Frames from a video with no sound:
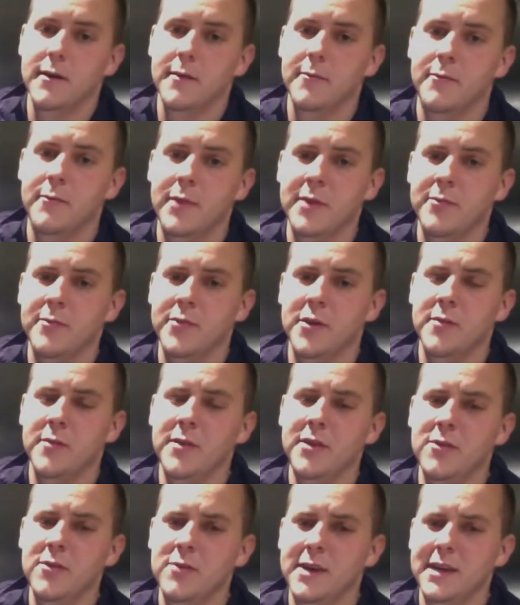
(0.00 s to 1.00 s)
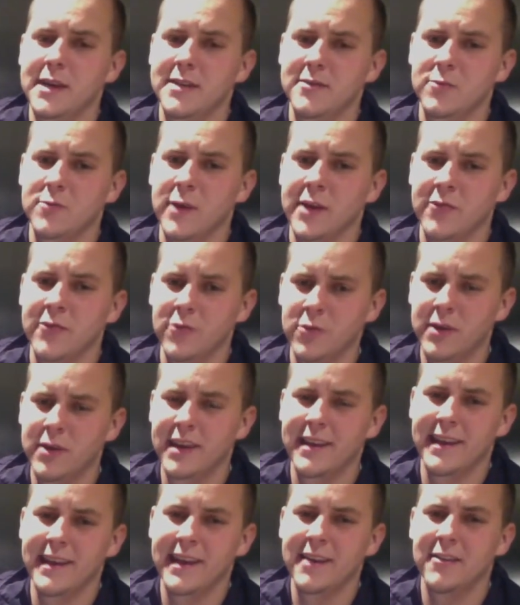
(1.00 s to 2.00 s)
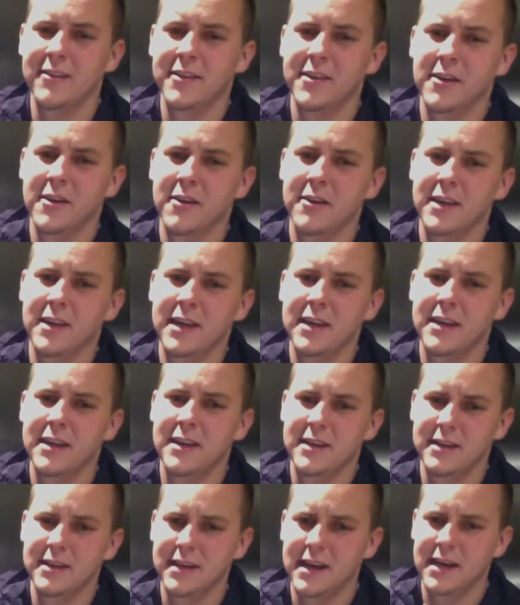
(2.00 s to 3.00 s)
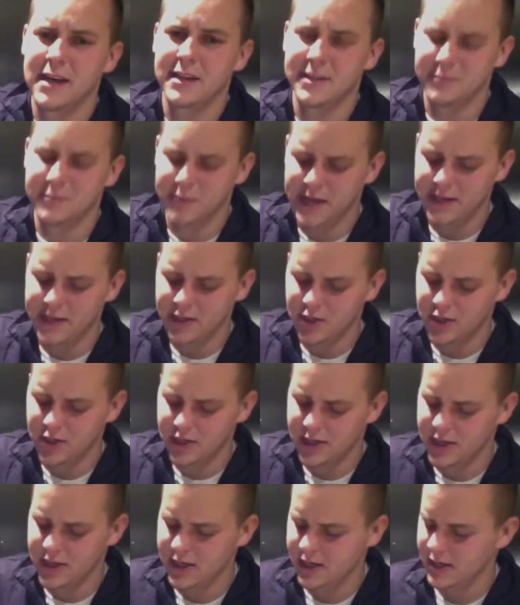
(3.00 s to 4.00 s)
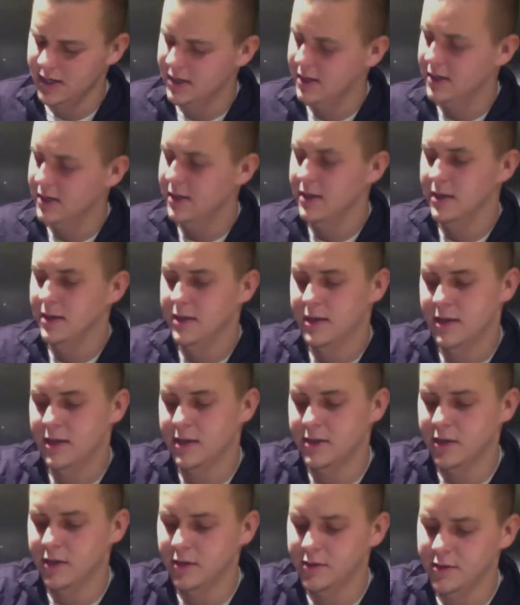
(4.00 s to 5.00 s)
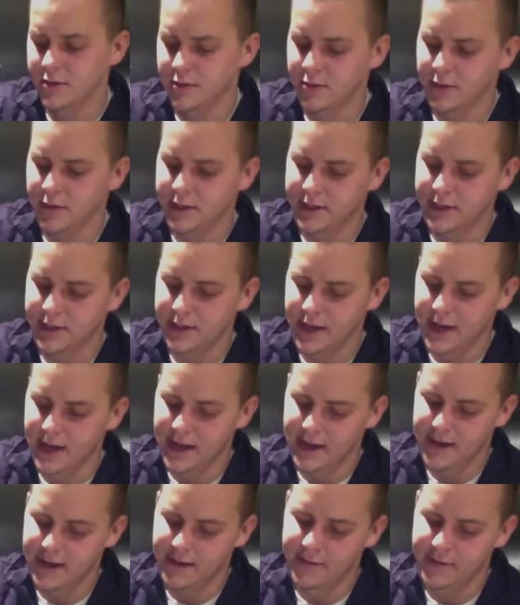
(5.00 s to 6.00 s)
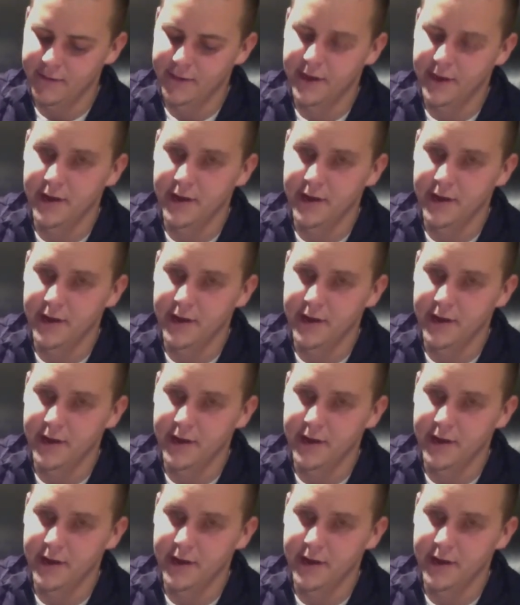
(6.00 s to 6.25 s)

Ben Perman, who has Wayne Rooney and England already on his bench, is also going to have